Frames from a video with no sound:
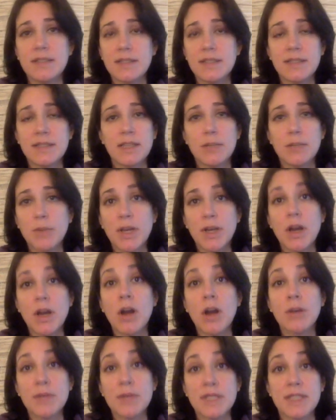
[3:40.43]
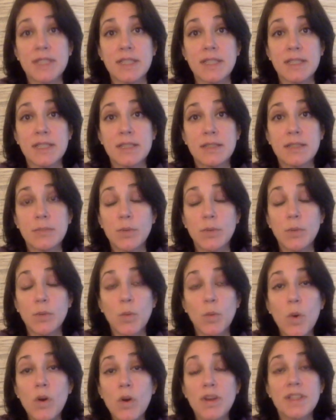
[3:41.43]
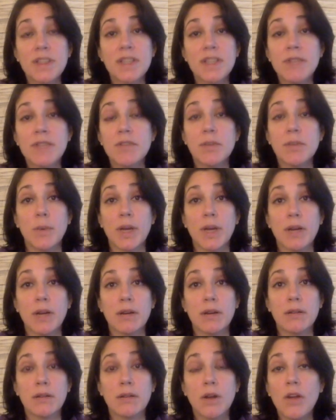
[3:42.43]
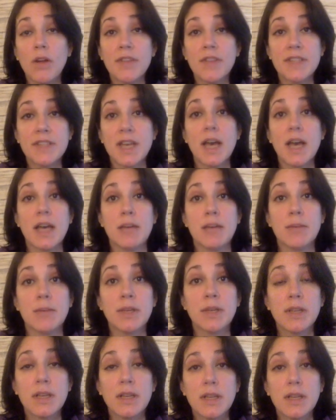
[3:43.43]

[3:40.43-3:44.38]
to celebrate armistice, when war is everywhere, all the time,